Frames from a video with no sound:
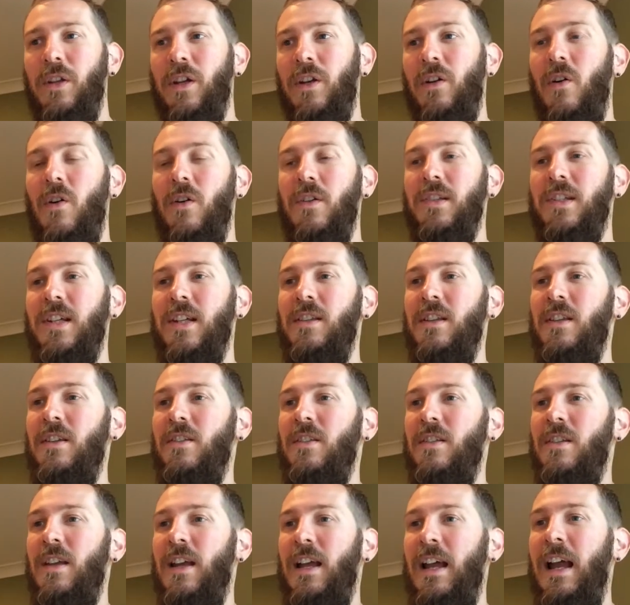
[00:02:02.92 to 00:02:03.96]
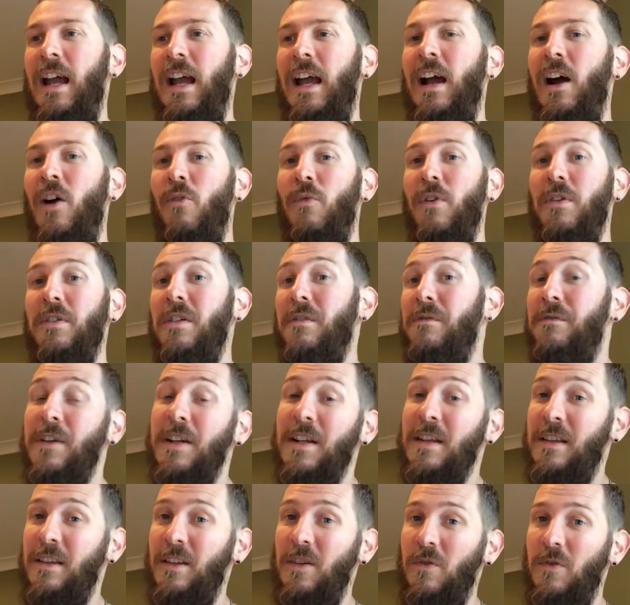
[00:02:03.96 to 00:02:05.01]
the content how well you've
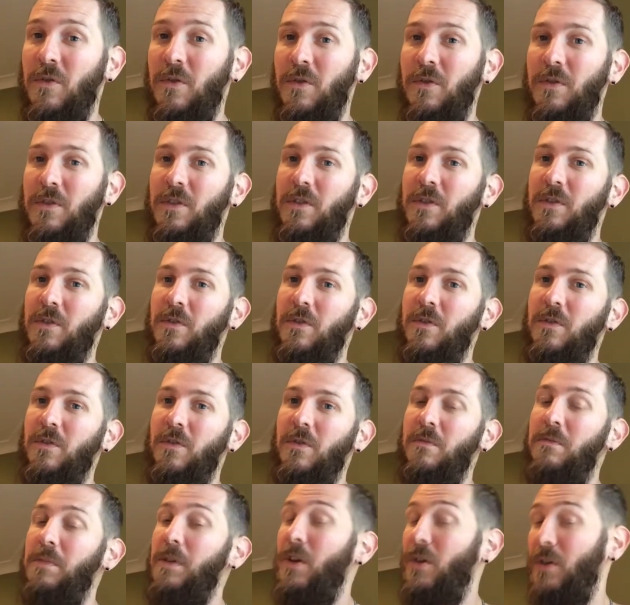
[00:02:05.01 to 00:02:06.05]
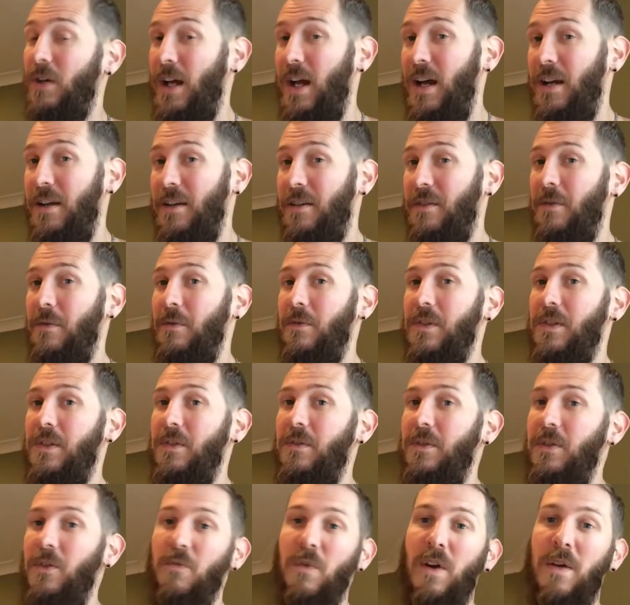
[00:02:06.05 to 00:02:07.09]
written your blog articles
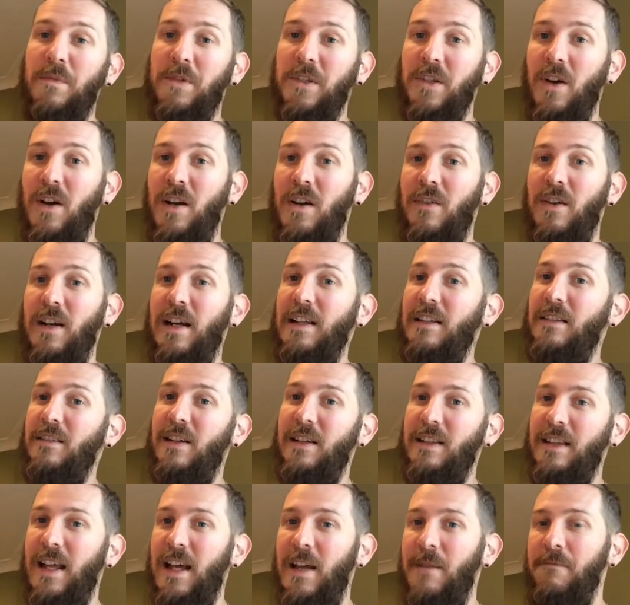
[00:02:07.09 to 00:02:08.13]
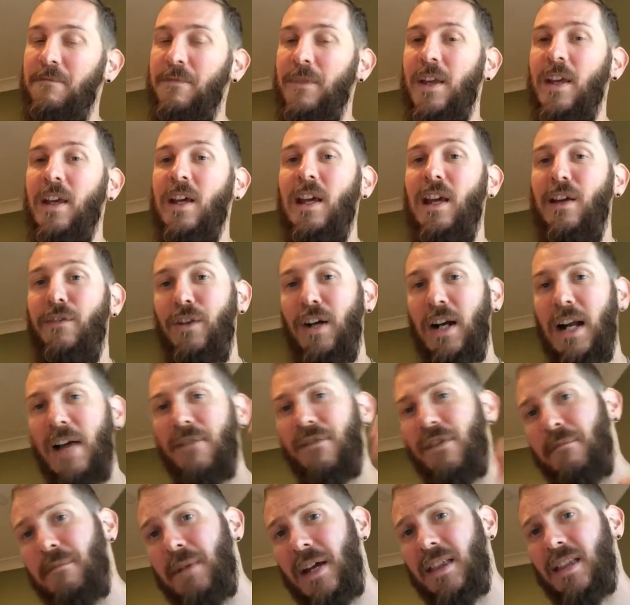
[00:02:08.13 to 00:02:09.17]
or your website or anything like that, if you don't
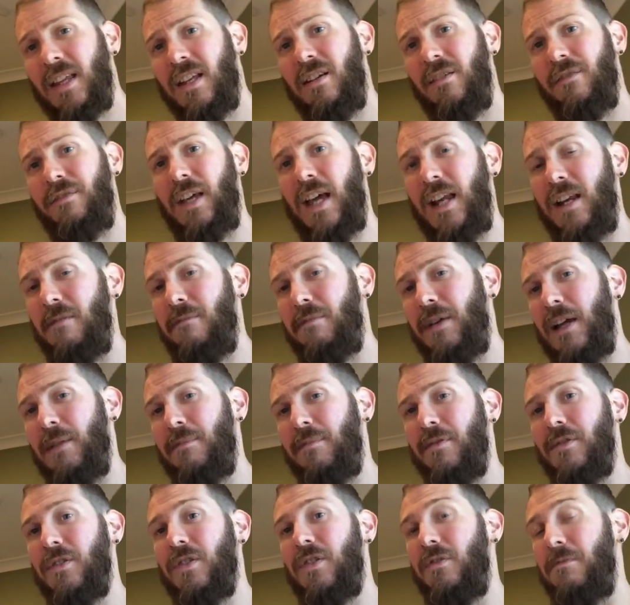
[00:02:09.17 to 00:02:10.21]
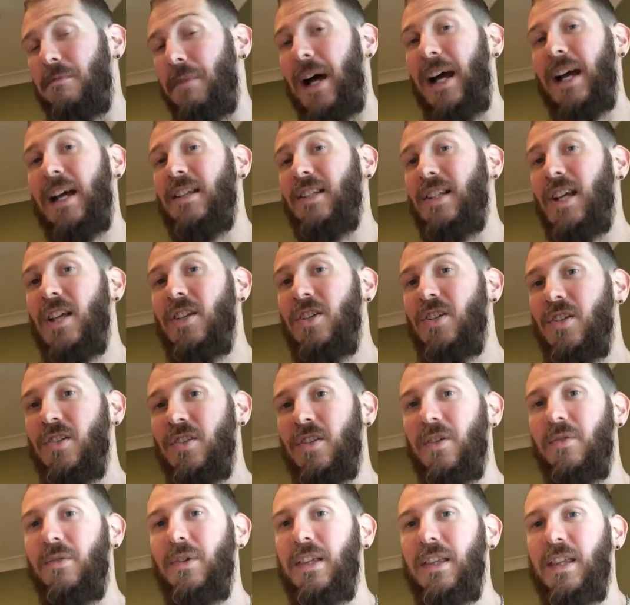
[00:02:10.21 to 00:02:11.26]
have a method of getting people to pay attention
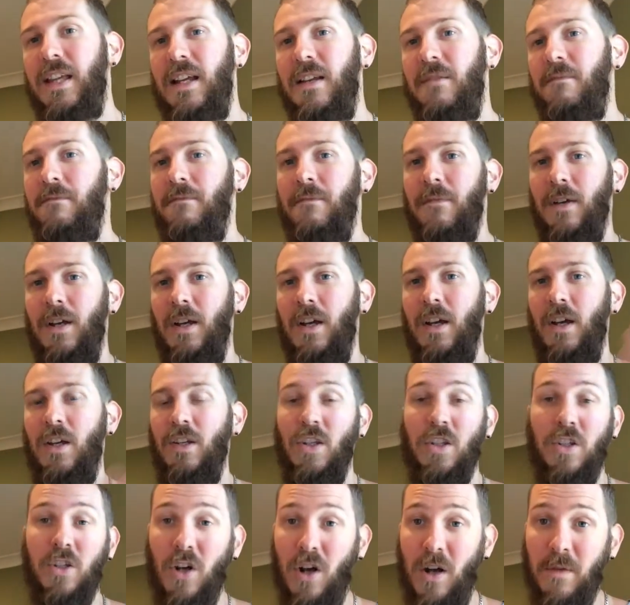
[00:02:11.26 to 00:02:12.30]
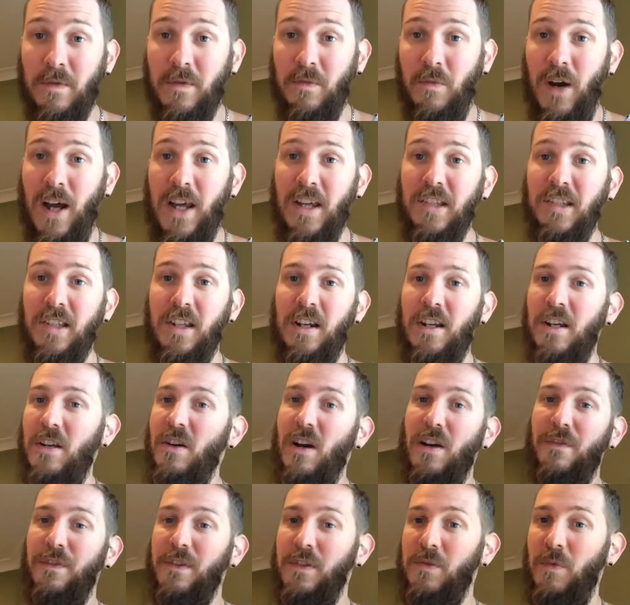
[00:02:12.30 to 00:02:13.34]
to it, then your time's wasted and
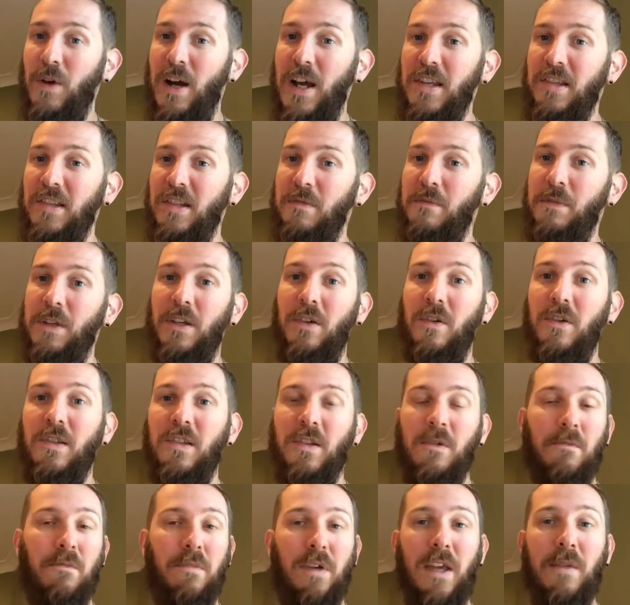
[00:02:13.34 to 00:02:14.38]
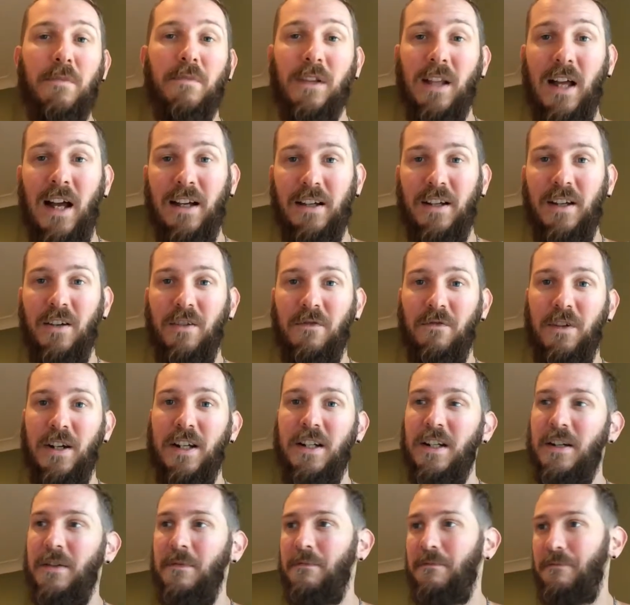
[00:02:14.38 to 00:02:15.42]
your effort's wasted, because people aren't going to
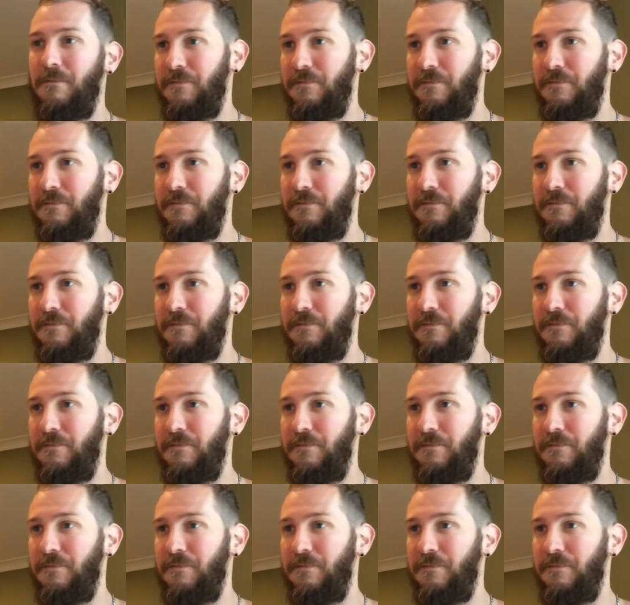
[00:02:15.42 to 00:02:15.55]
read it.